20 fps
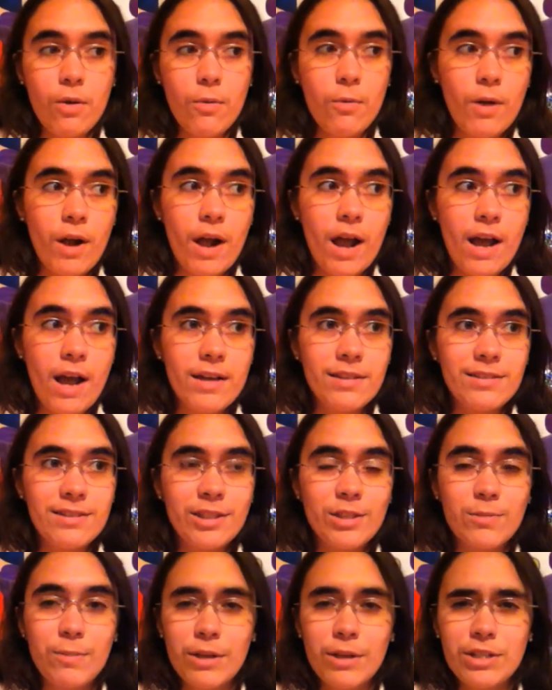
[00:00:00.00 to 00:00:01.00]
whereas,
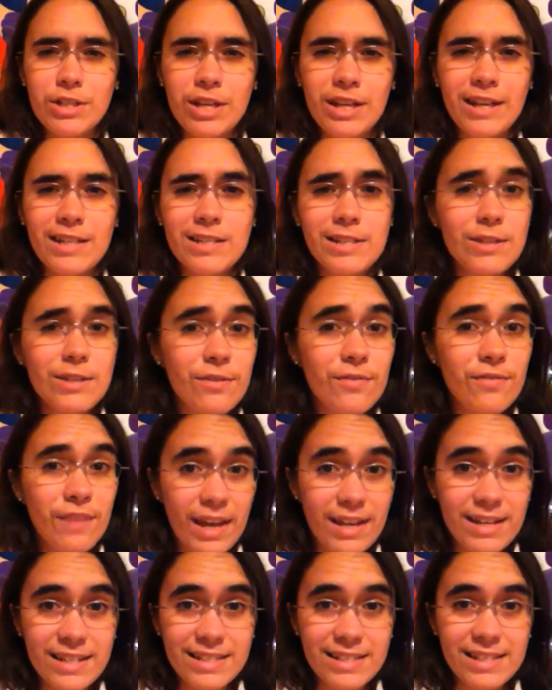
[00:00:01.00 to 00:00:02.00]
especially I guess New
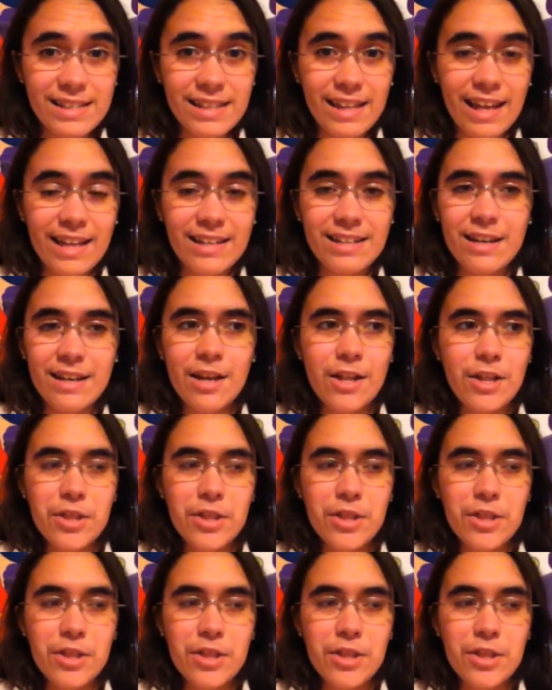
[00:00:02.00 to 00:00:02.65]
Fantasyland,